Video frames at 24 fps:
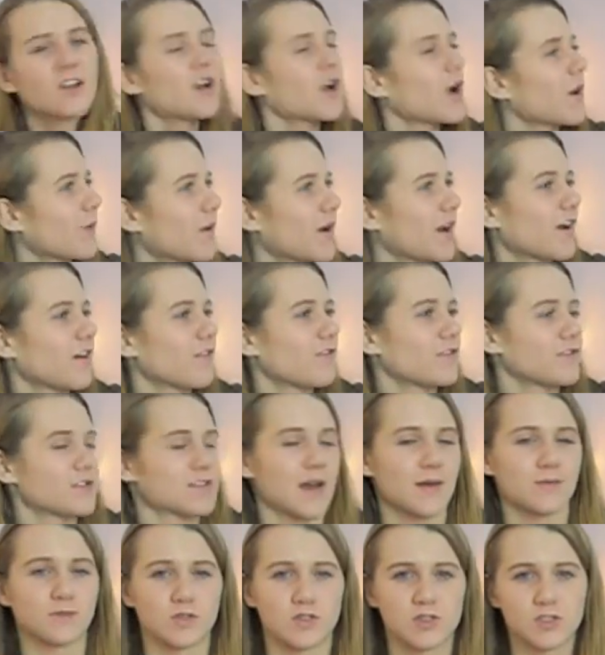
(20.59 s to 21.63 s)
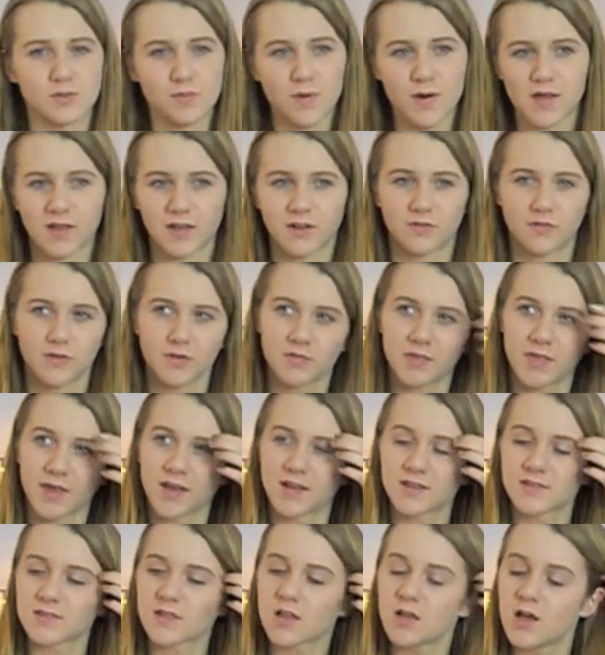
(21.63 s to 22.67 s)
I went out a few times and just bought like a few
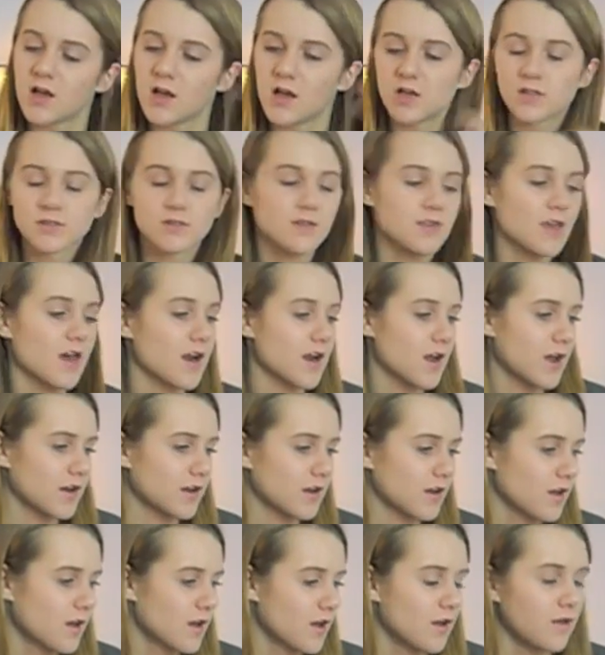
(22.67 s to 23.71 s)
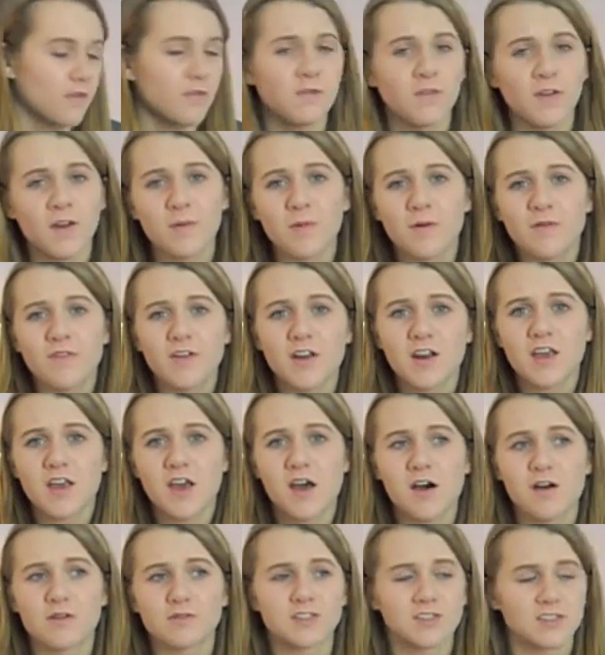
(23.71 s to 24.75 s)
things. So I thought I'd film a
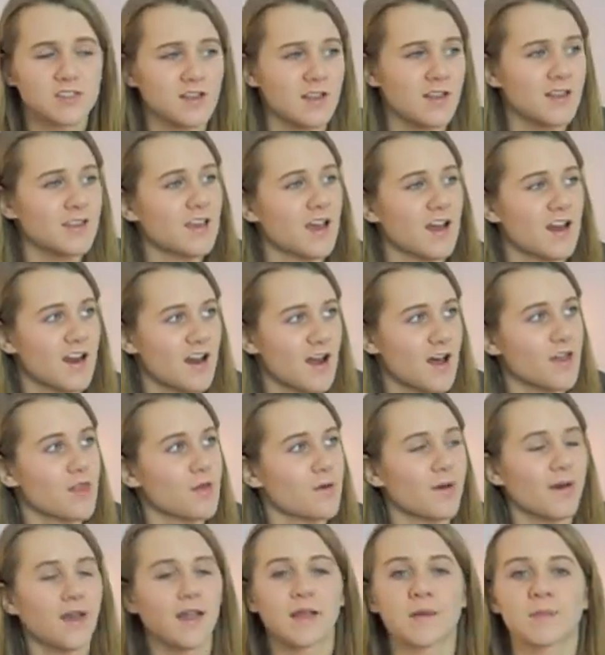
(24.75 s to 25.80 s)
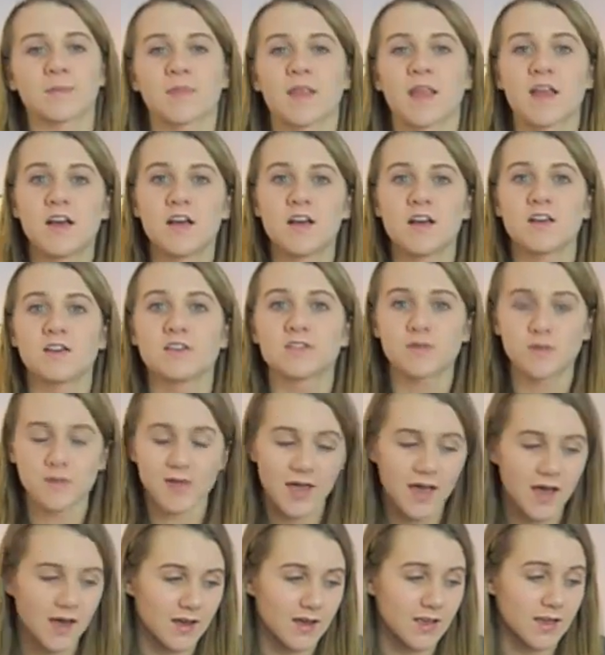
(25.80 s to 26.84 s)
video just to like get it out of the way. So
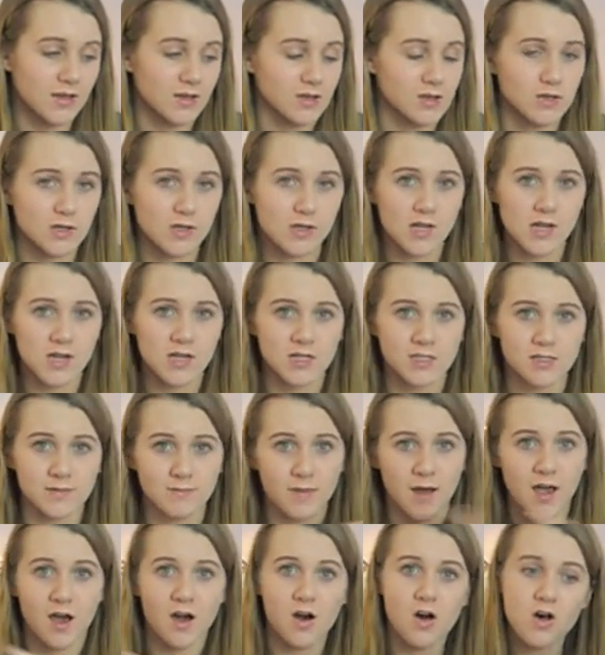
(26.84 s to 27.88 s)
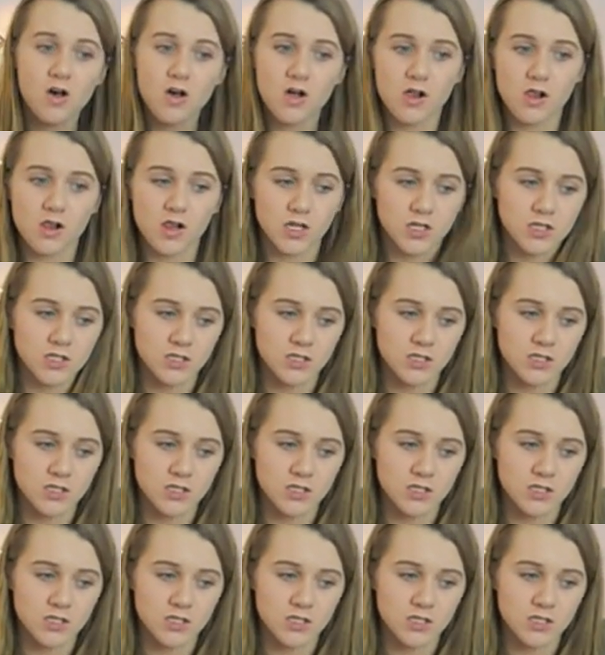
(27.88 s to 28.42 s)
yeah, here's my haul.